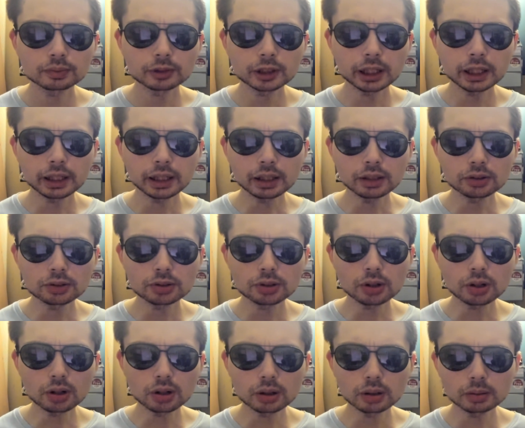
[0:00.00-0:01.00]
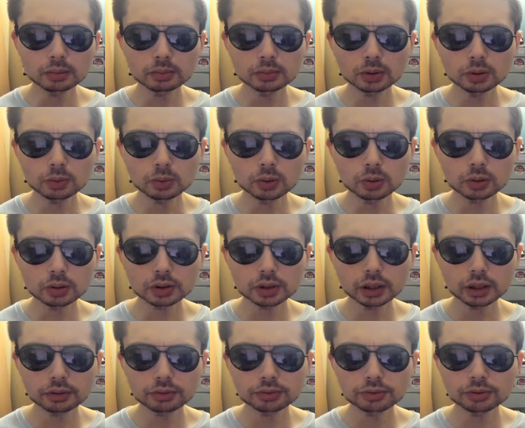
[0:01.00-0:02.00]
And then Tom walks
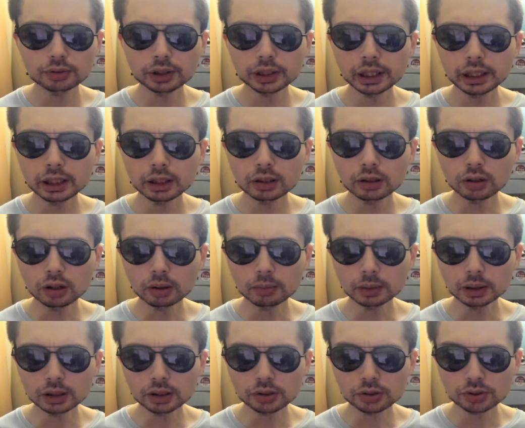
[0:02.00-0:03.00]
at 3 kilometers.